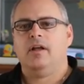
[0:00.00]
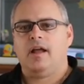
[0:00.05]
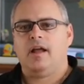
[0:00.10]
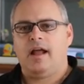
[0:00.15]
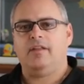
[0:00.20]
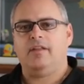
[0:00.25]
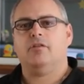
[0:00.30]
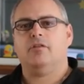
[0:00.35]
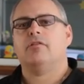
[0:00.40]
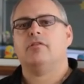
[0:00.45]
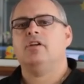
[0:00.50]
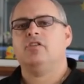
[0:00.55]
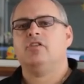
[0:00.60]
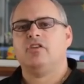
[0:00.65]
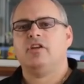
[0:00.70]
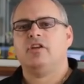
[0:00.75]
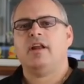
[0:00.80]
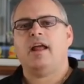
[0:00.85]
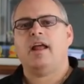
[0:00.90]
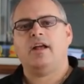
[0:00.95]
And the
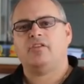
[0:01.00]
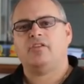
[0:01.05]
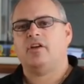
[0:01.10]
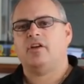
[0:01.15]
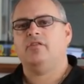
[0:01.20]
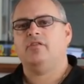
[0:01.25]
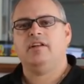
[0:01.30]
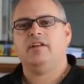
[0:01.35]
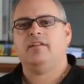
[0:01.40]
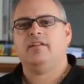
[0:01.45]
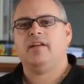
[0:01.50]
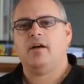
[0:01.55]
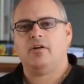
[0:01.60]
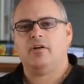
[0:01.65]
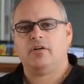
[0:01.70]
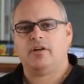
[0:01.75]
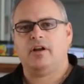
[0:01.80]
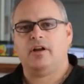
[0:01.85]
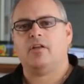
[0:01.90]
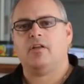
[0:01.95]
reason, as I've
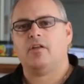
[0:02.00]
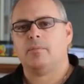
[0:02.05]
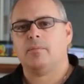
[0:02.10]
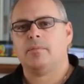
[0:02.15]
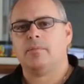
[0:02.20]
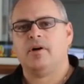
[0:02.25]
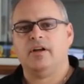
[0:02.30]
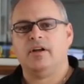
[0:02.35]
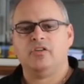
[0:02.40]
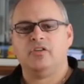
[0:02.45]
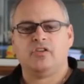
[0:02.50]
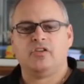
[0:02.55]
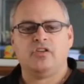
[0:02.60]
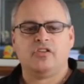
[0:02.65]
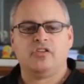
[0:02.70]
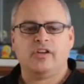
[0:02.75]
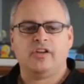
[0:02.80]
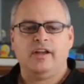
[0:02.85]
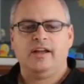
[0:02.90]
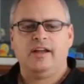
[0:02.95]
detailed in other places,
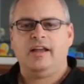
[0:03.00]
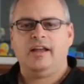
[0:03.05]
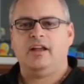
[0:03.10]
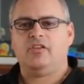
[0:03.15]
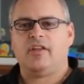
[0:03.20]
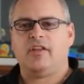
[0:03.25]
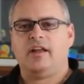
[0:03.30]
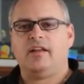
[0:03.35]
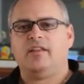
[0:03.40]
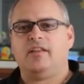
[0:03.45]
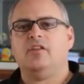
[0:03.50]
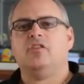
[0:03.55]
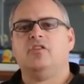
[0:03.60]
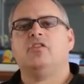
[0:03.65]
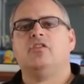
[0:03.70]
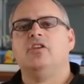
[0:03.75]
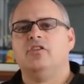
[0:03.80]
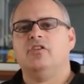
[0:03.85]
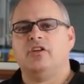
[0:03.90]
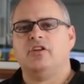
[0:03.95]
is that this
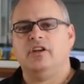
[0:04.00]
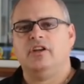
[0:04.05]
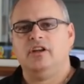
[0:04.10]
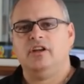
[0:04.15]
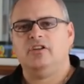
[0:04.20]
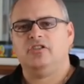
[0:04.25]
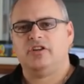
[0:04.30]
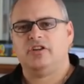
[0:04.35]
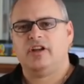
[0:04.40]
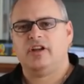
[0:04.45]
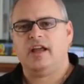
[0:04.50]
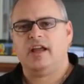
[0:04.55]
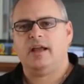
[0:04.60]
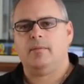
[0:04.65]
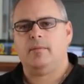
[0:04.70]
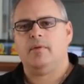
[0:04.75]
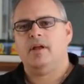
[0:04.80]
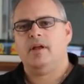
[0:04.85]
is a niche game.